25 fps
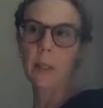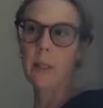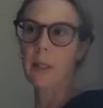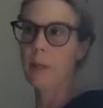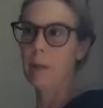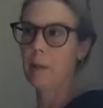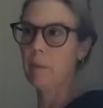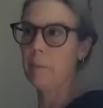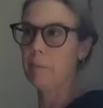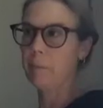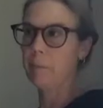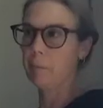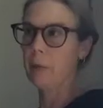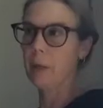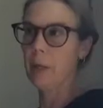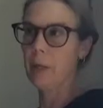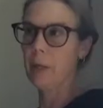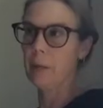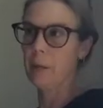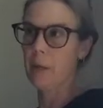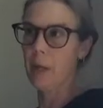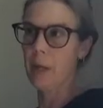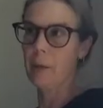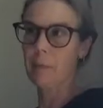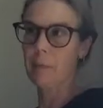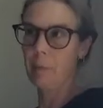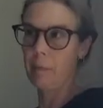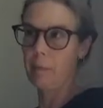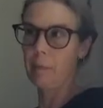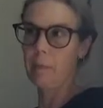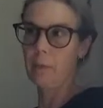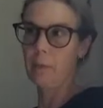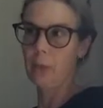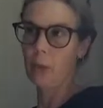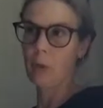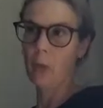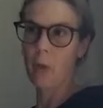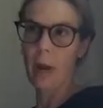And
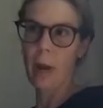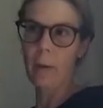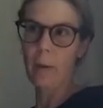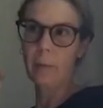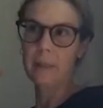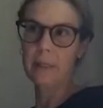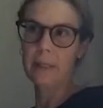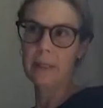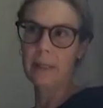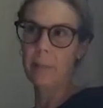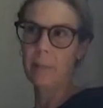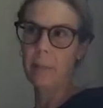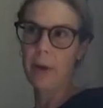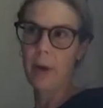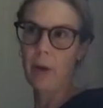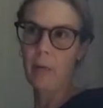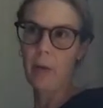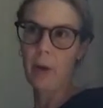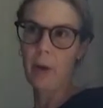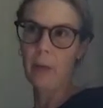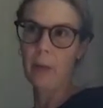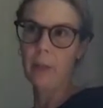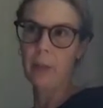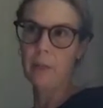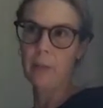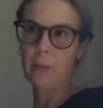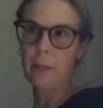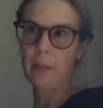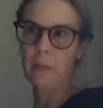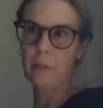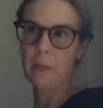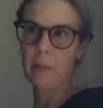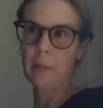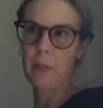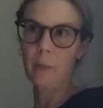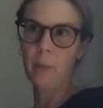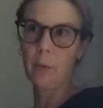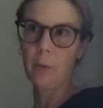so I would see my
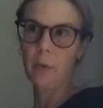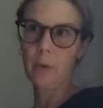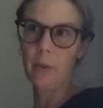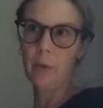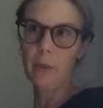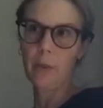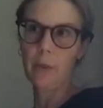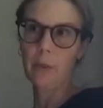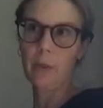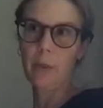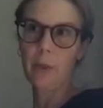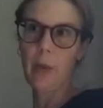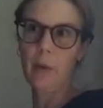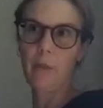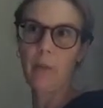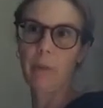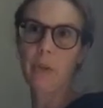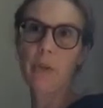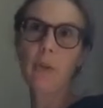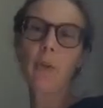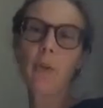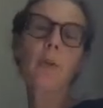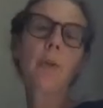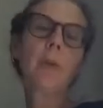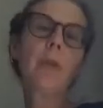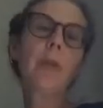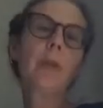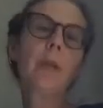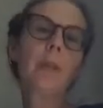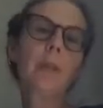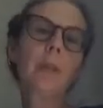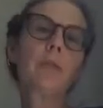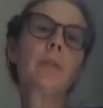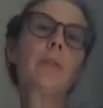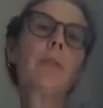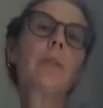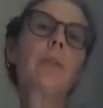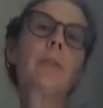relatives, they were every 2
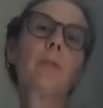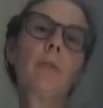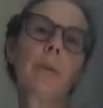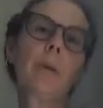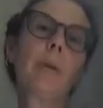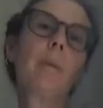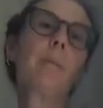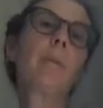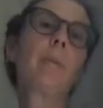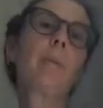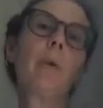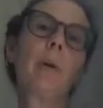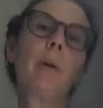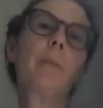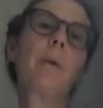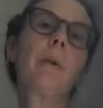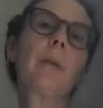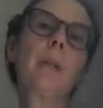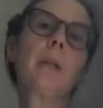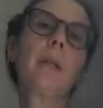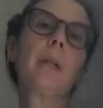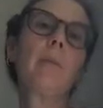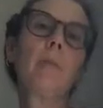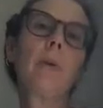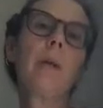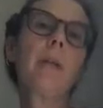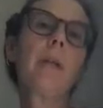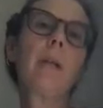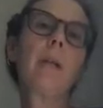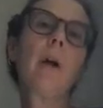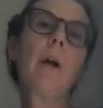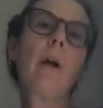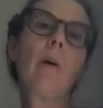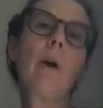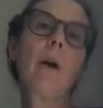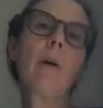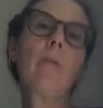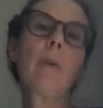years for this reemployment leave. We'd
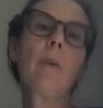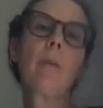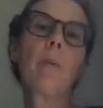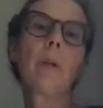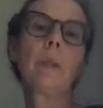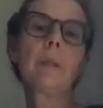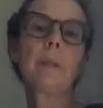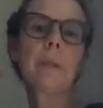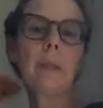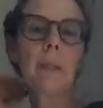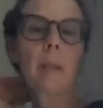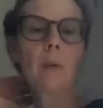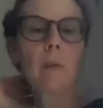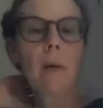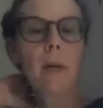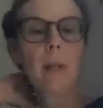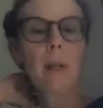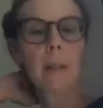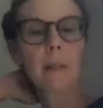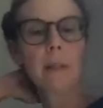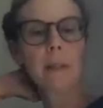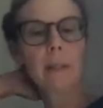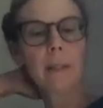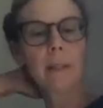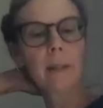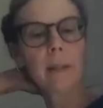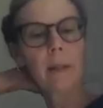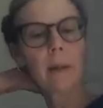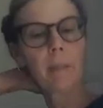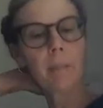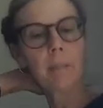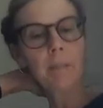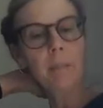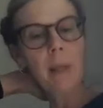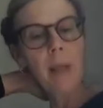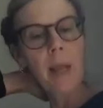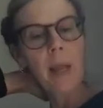go every once in a while and see them.